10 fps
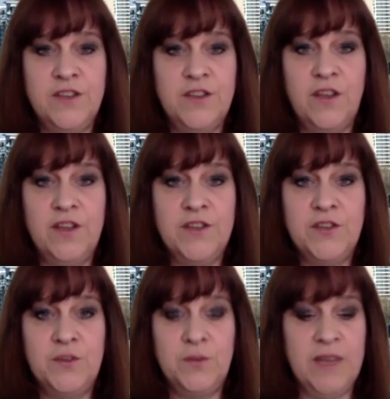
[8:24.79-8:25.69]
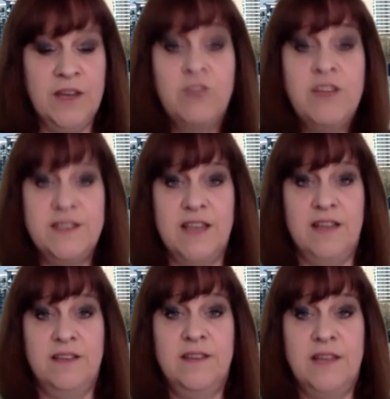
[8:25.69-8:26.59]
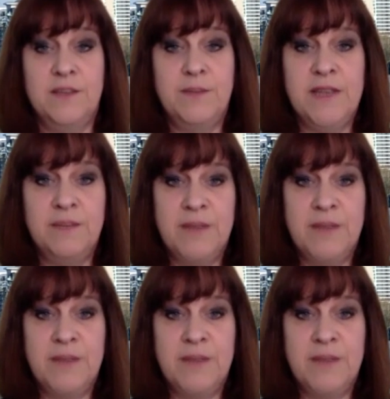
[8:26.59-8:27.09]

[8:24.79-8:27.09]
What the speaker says: just going to increase that speed,